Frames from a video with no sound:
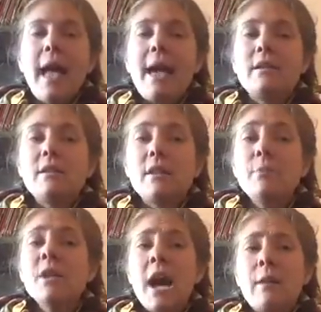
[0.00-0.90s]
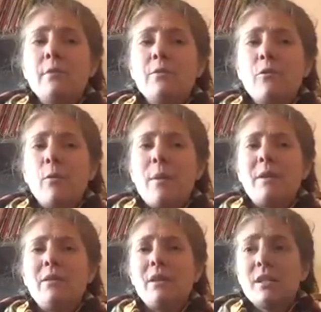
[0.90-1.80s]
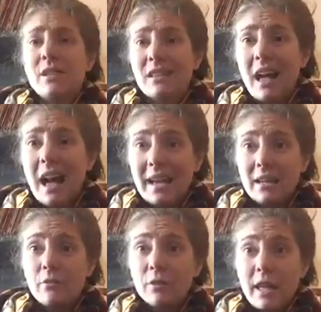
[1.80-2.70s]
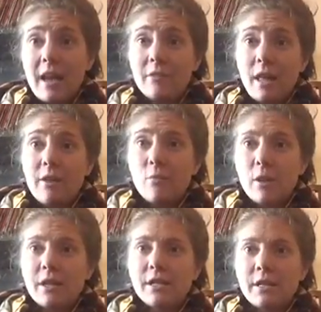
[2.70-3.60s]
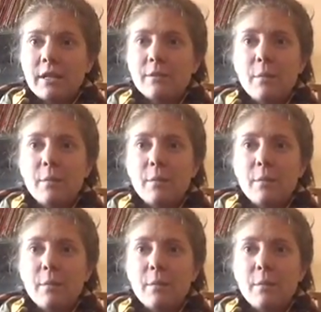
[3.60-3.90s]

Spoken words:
And sometimes for women, this is like the height of when they have a lot of morning sickness.